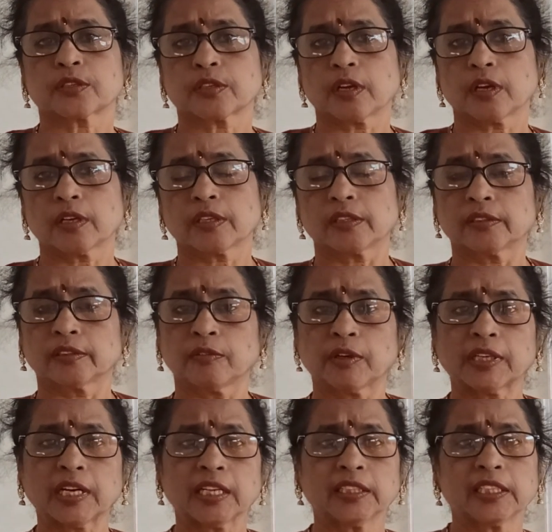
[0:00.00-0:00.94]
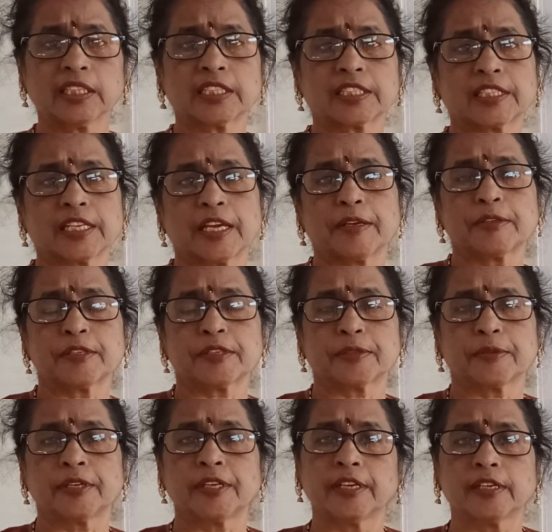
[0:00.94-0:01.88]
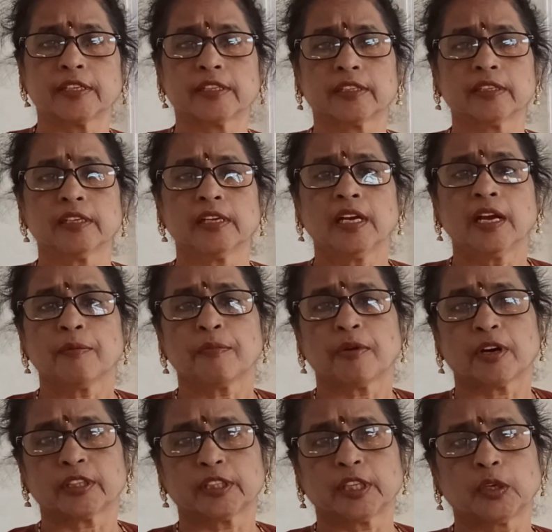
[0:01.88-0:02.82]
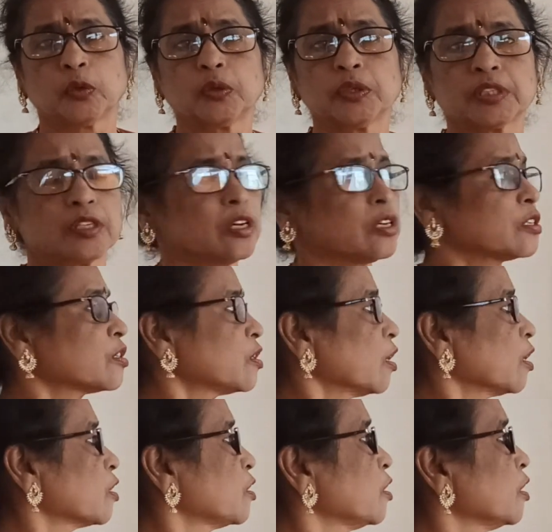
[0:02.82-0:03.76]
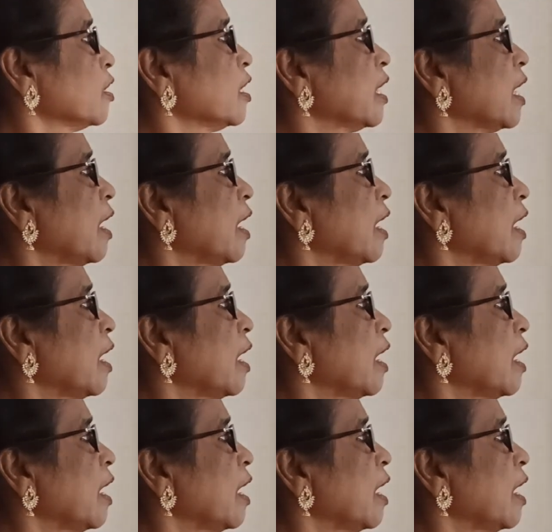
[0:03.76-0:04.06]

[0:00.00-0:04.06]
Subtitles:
what are the stages here for the Lewis-Dot structure.